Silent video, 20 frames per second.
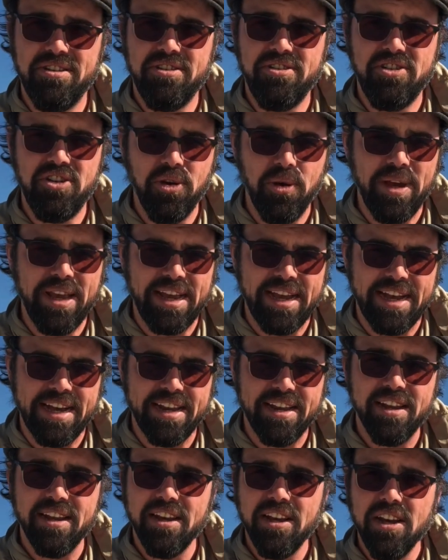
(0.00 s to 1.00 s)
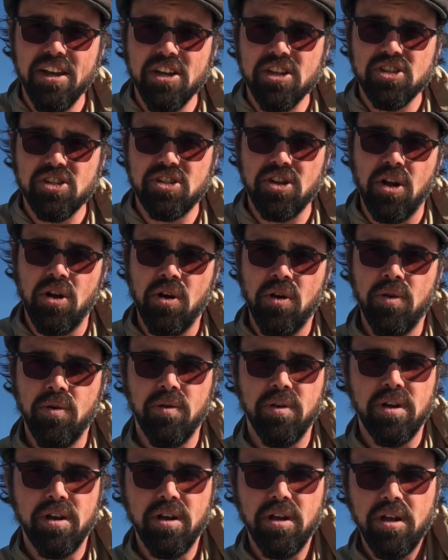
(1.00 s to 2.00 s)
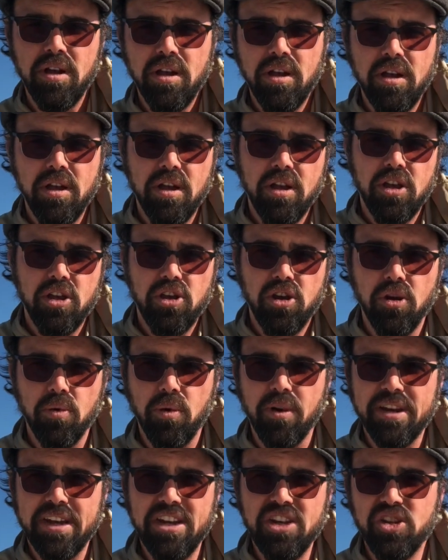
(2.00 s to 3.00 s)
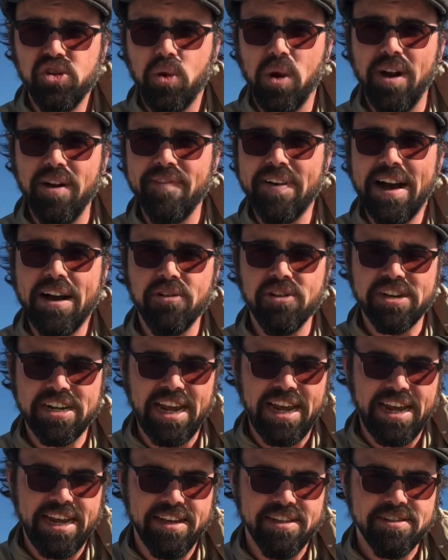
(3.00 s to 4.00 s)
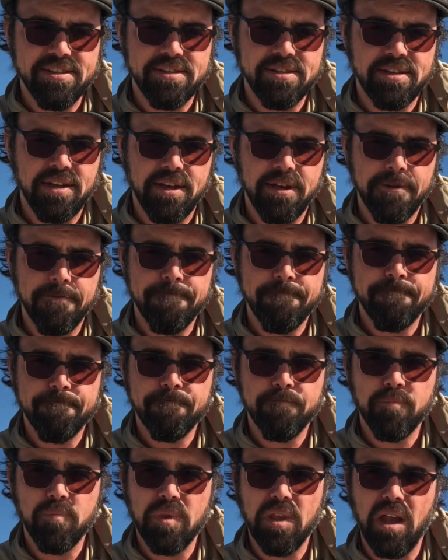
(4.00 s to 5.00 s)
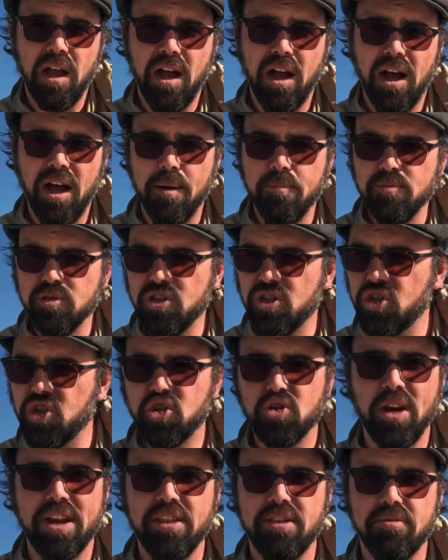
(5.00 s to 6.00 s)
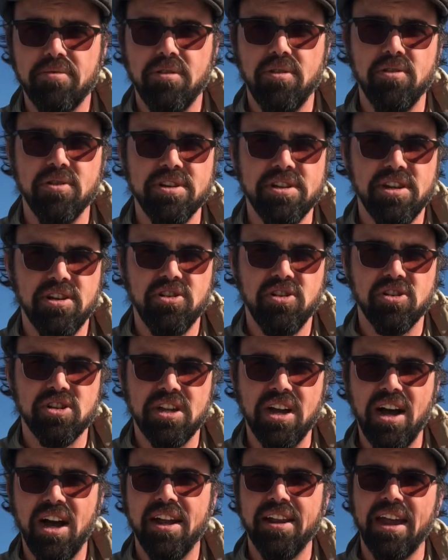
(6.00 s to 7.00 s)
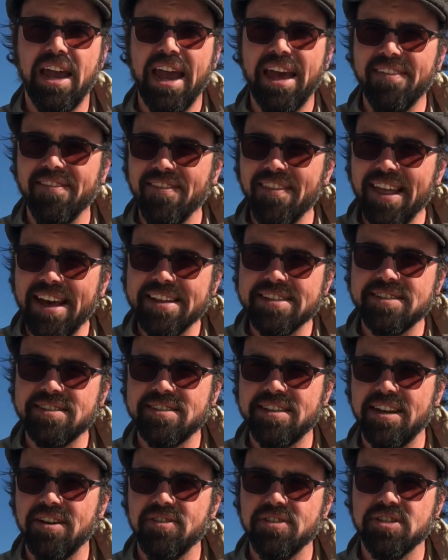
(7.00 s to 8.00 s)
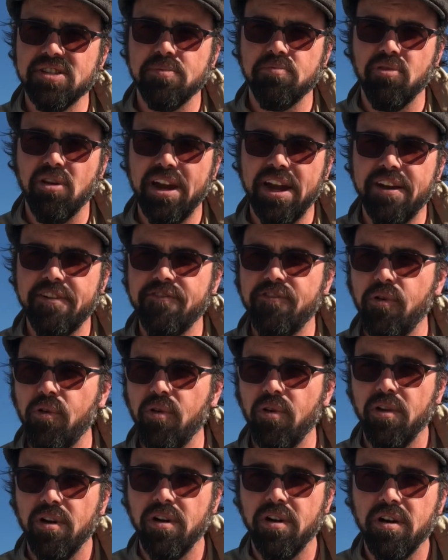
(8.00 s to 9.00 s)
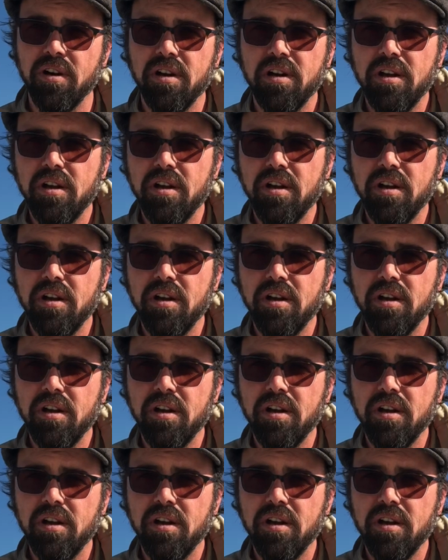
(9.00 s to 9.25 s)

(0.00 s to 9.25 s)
doing it. So you're working 12-hour days straight through until you're done, unless there is a break for